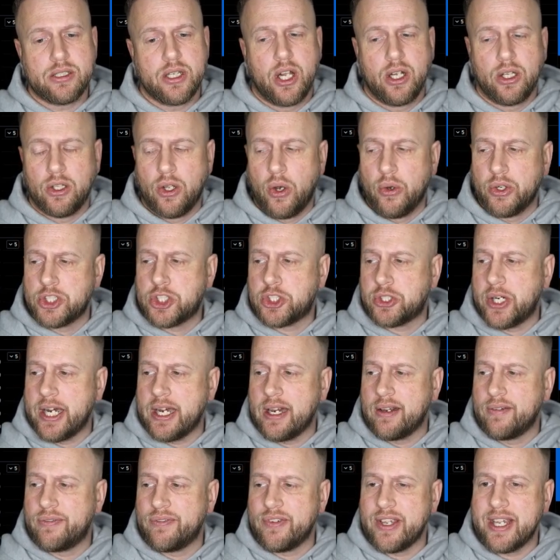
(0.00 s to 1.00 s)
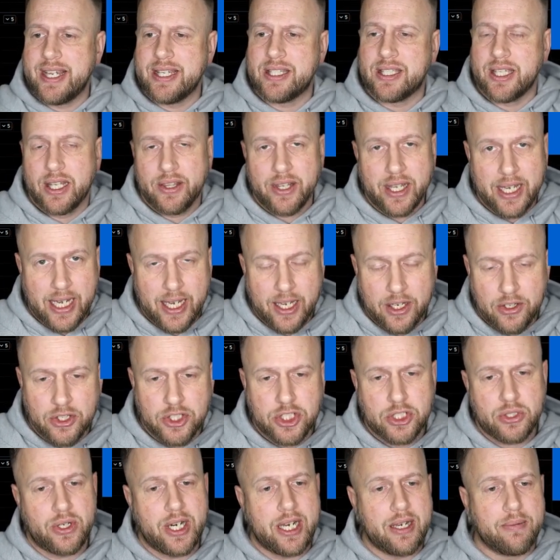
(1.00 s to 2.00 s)
Lowest trading fees in the
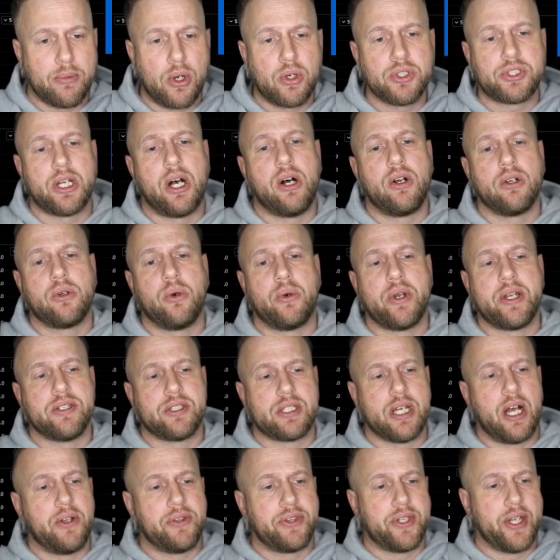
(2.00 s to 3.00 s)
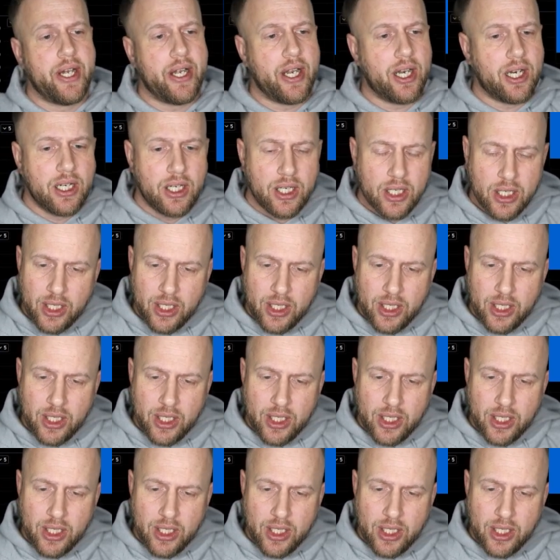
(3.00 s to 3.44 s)
industry, most altcoins out there.